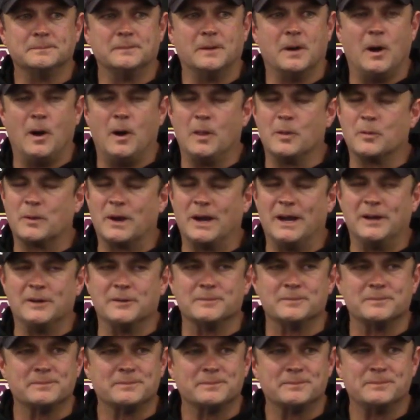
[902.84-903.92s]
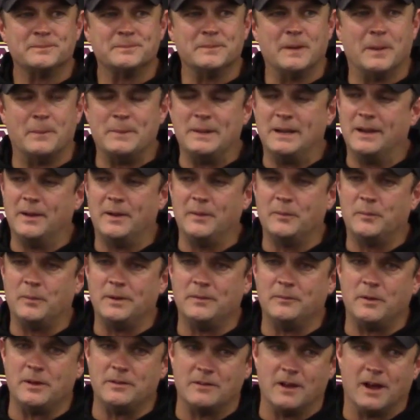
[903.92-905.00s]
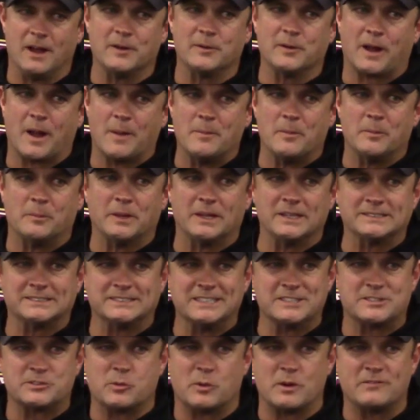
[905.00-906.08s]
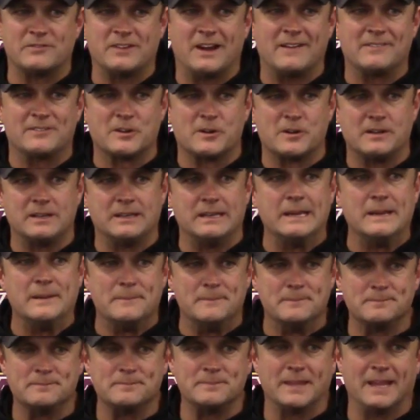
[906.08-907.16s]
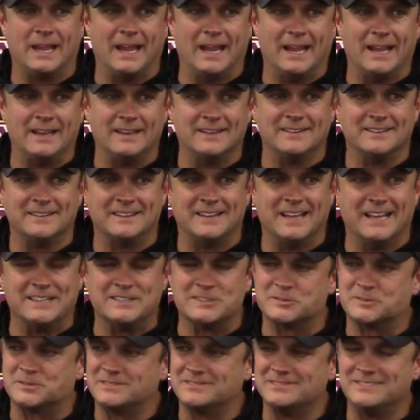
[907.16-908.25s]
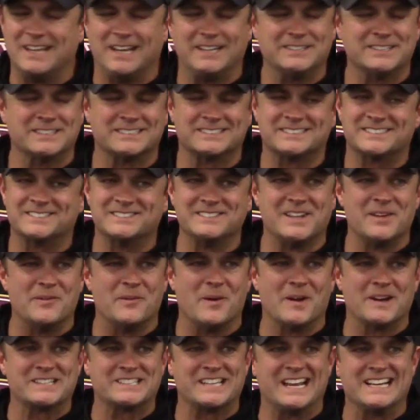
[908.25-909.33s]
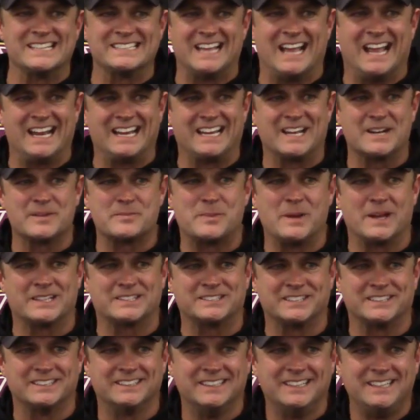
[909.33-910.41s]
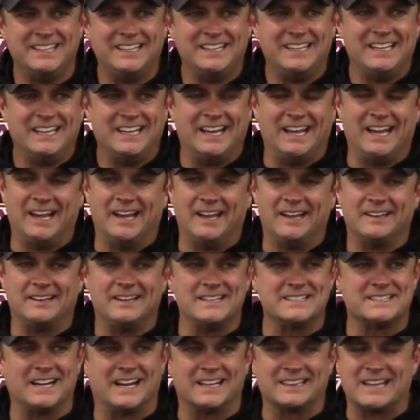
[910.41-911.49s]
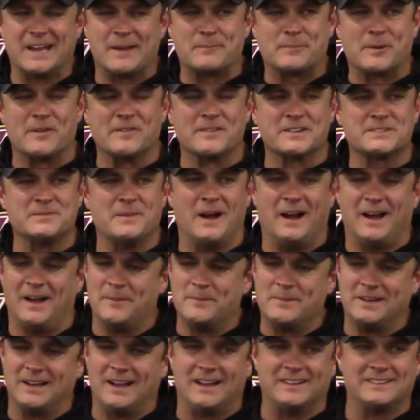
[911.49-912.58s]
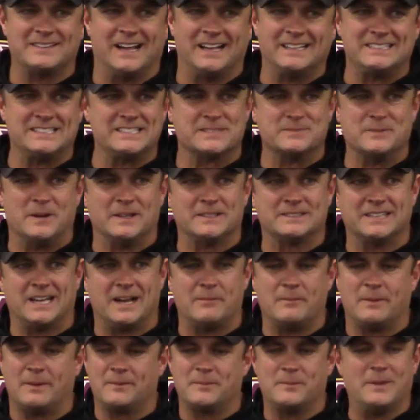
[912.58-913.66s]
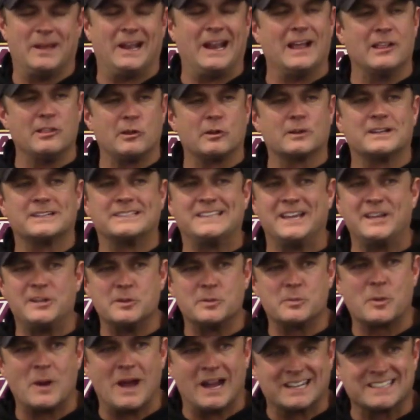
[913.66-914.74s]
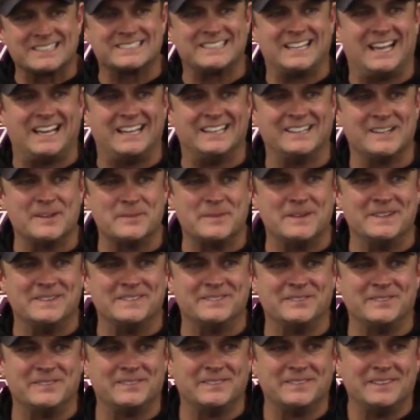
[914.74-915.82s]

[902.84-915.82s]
All around. I mean, we've gone to a couple places. It's 25, 30 deep, and they want to shake his hand and get a picture. And he's got that perfect smile. I mean, I tease him all the time. Like, man, how long did it take you to practice that? I mean,